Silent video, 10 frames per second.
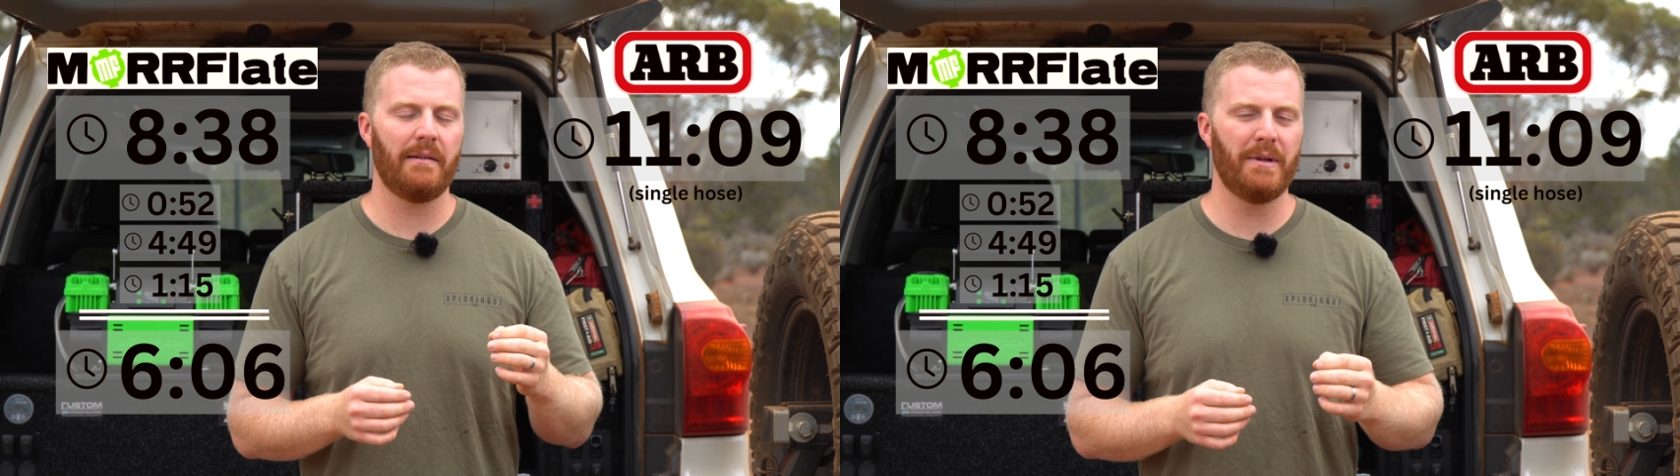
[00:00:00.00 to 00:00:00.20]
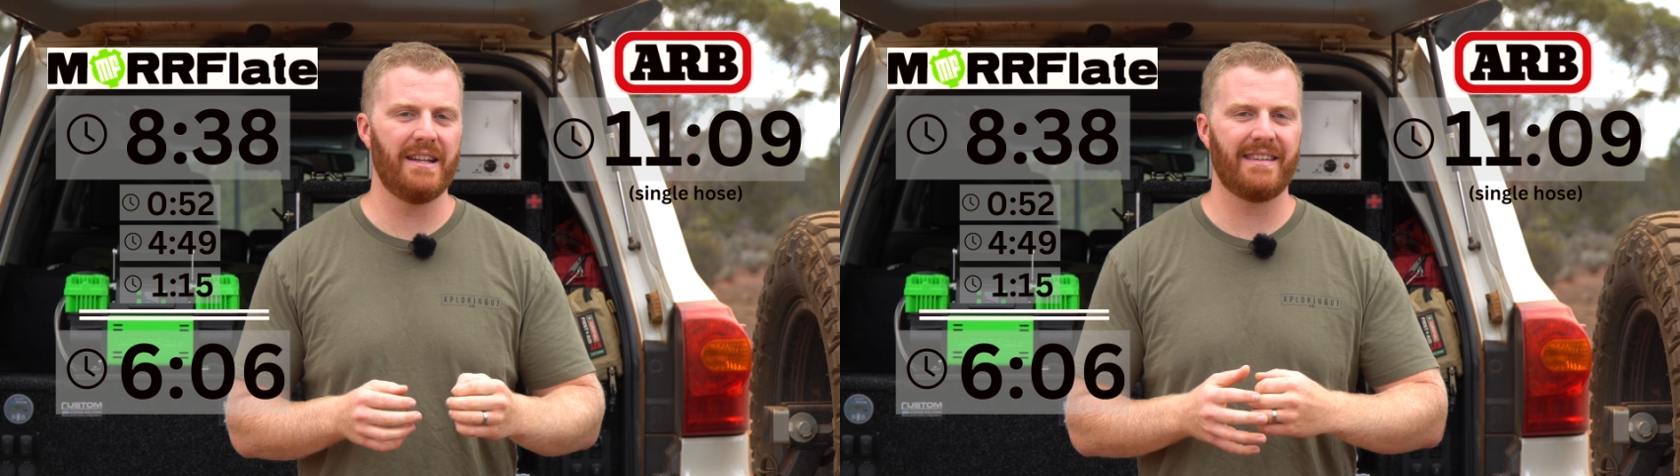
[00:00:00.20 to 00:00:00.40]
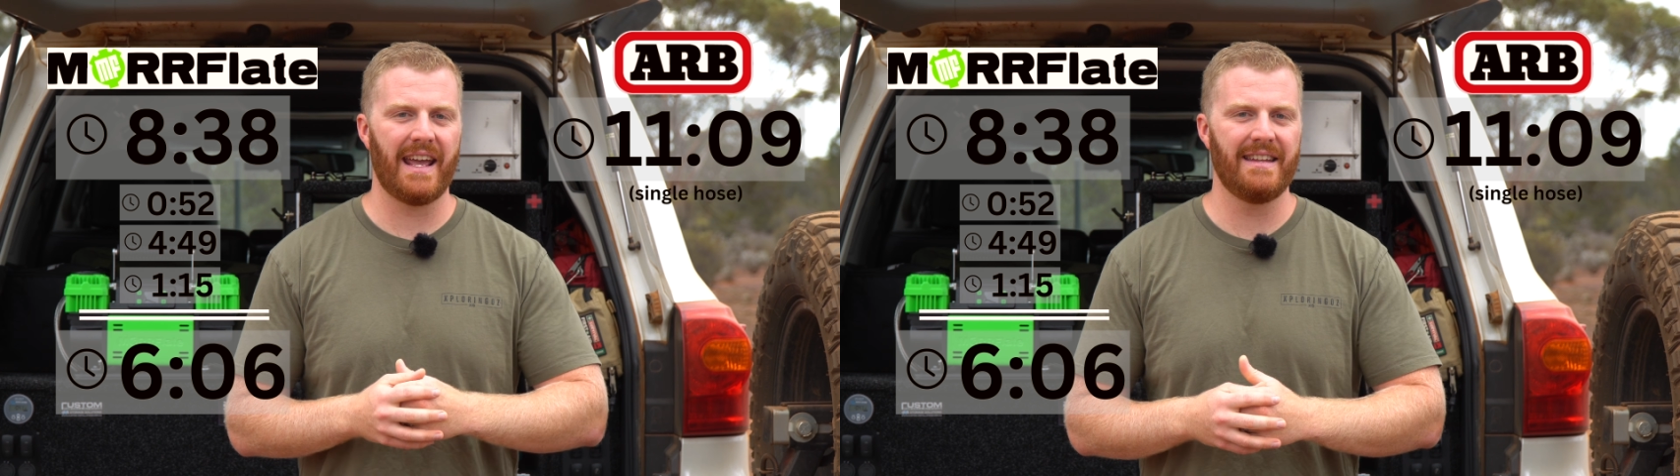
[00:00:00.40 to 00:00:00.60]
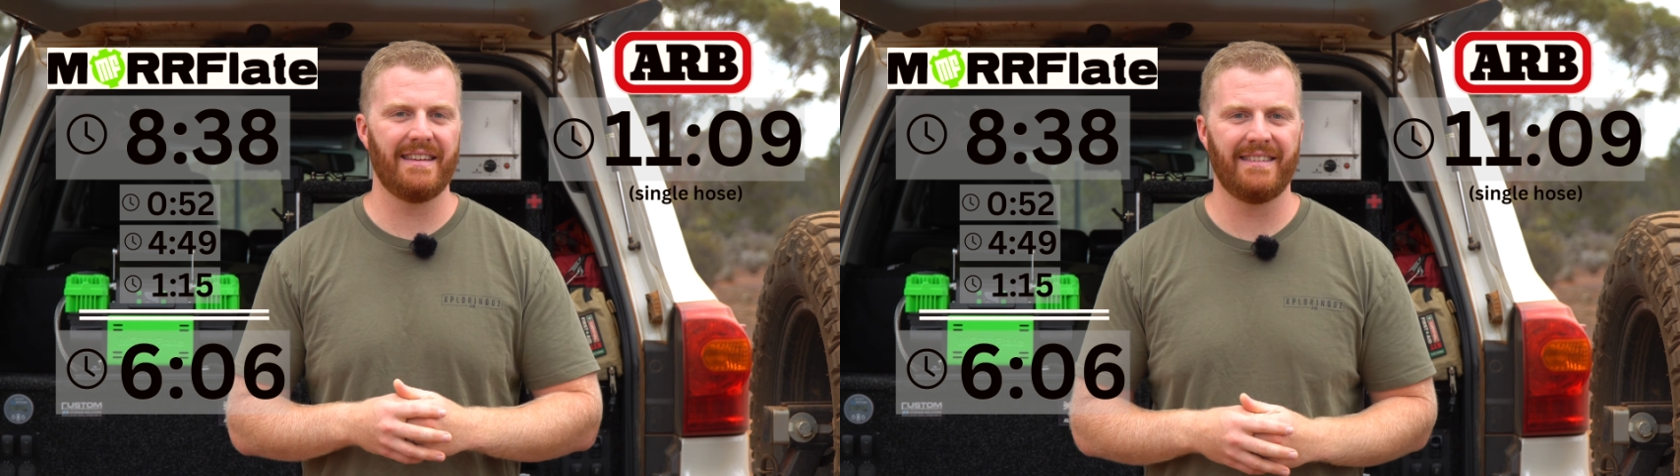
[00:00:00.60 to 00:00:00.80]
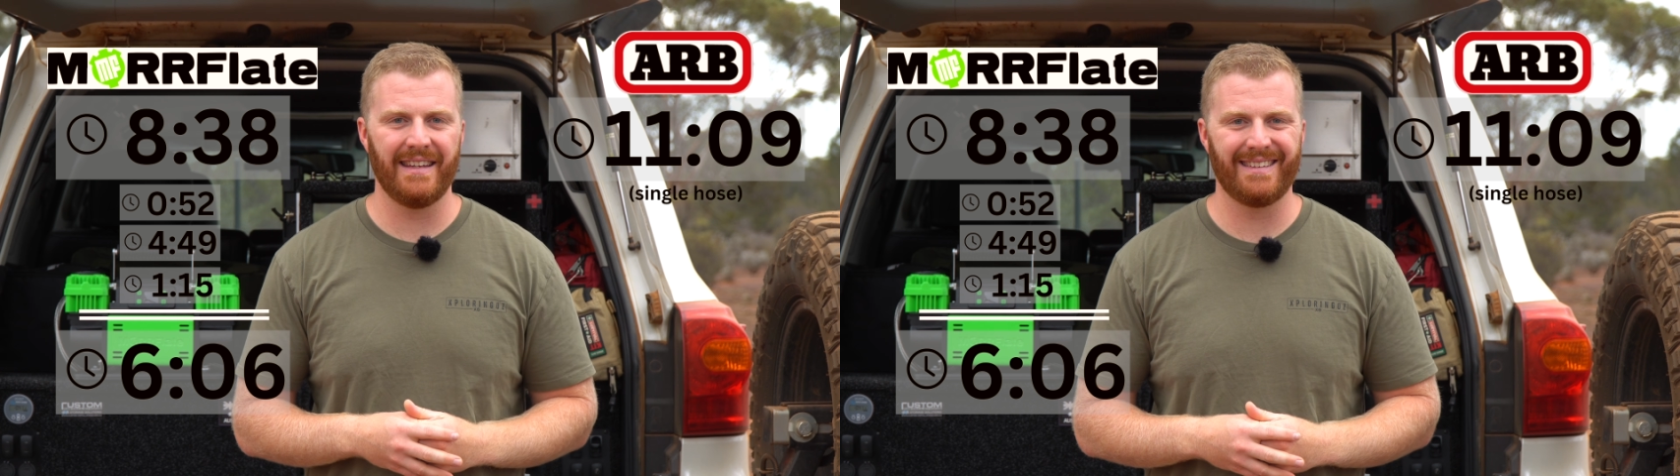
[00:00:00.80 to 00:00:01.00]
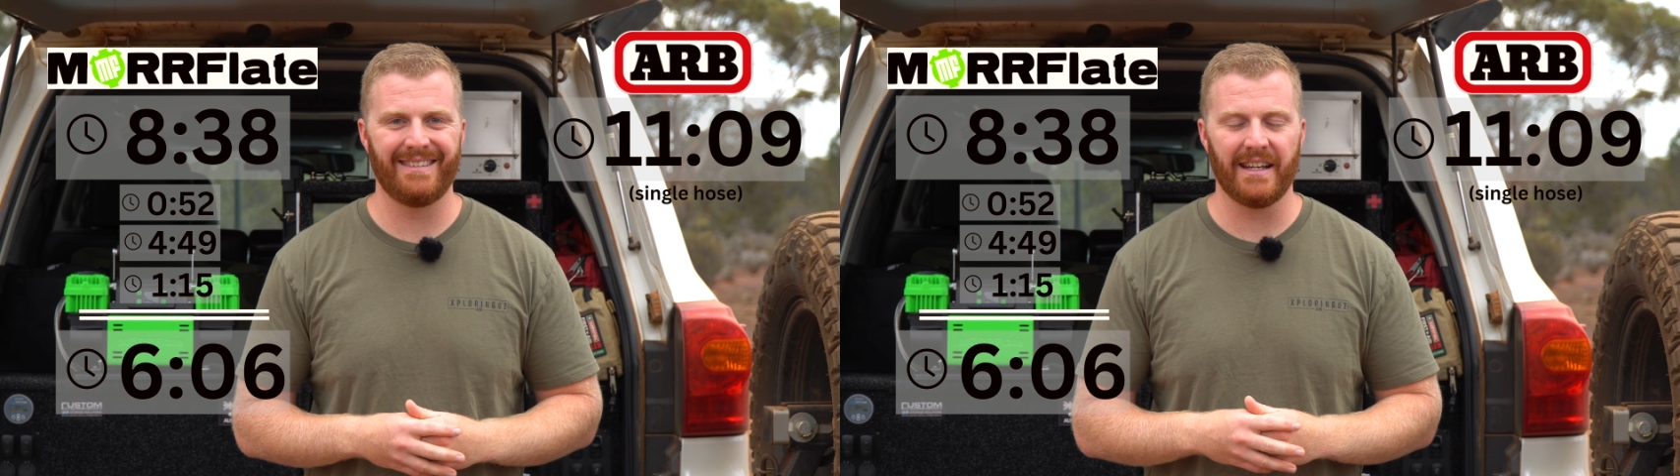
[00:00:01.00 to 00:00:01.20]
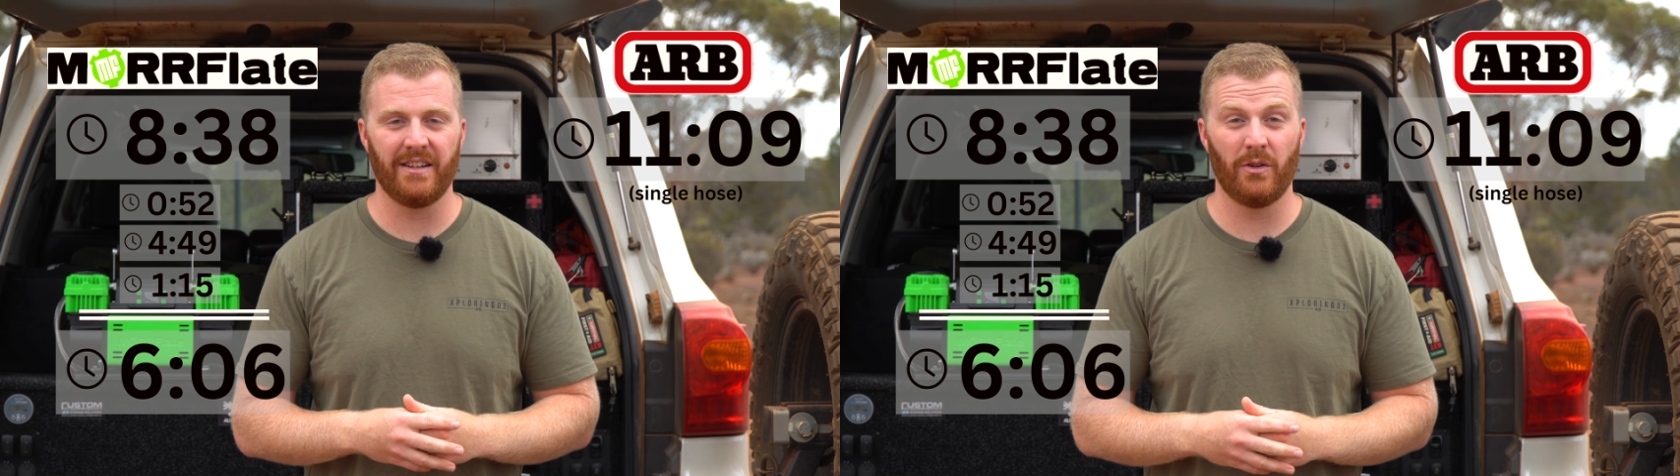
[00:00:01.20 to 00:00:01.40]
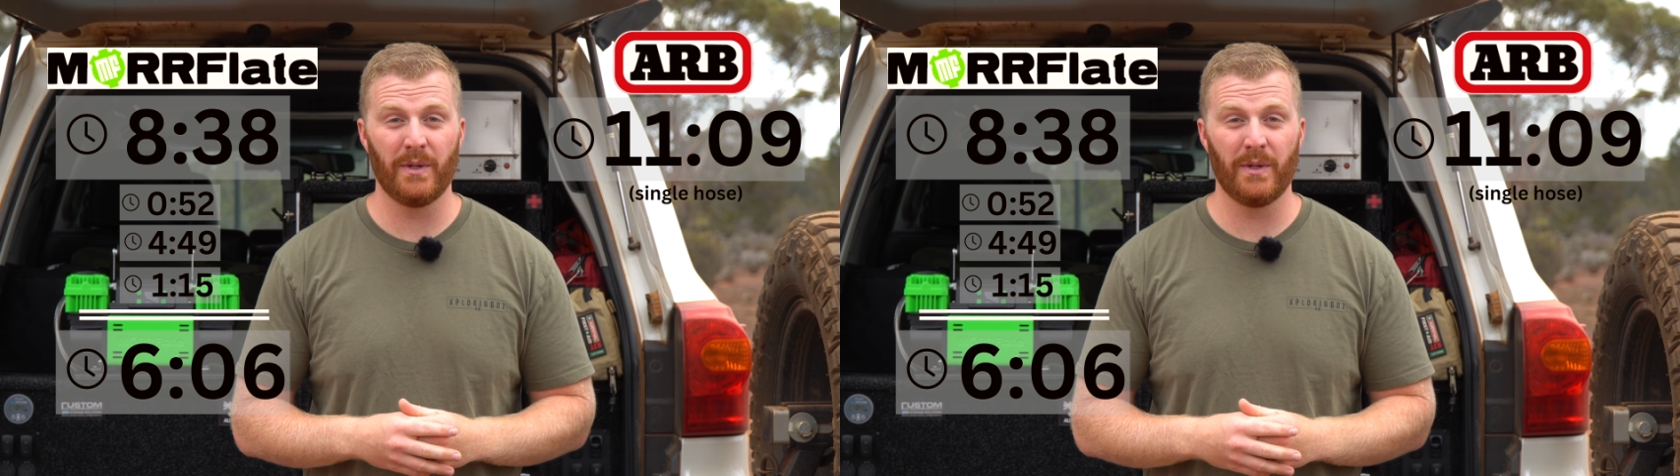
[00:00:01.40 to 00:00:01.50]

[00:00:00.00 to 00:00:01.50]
minutes and 6 seconds,